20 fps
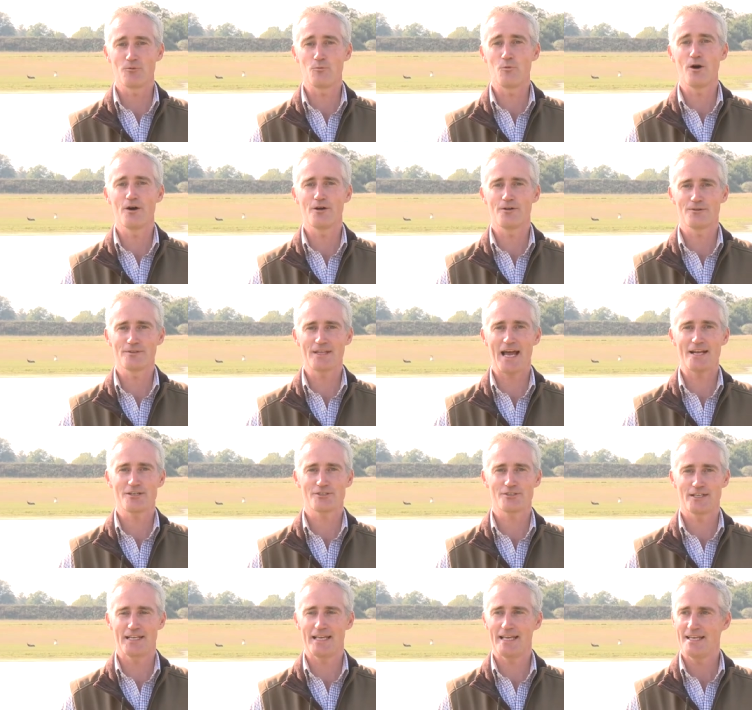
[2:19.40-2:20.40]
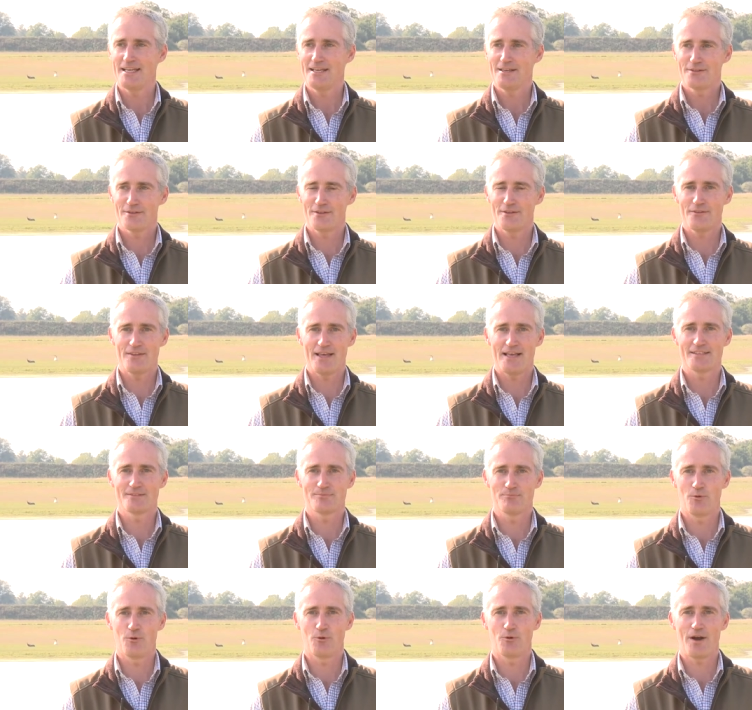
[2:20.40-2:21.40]
the world actually that
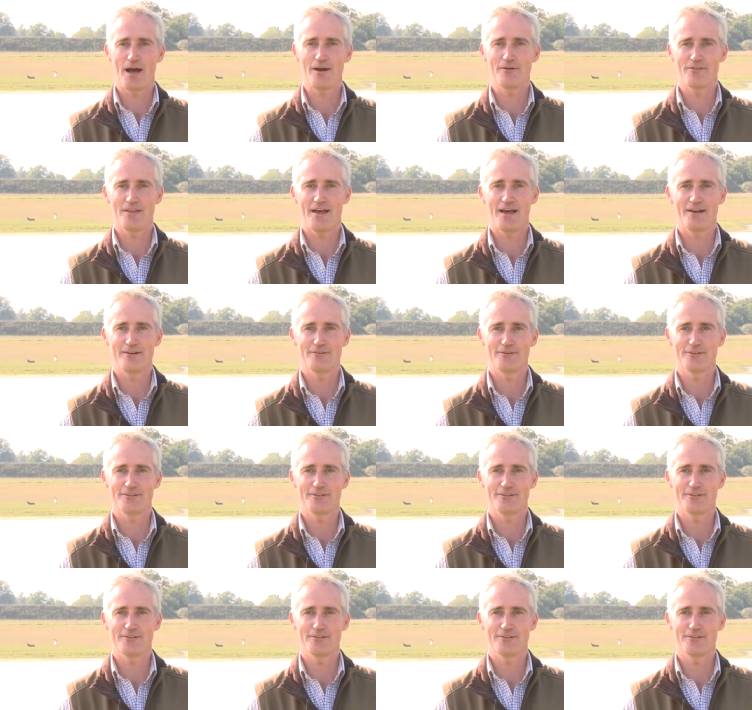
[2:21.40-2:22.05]
there's more out there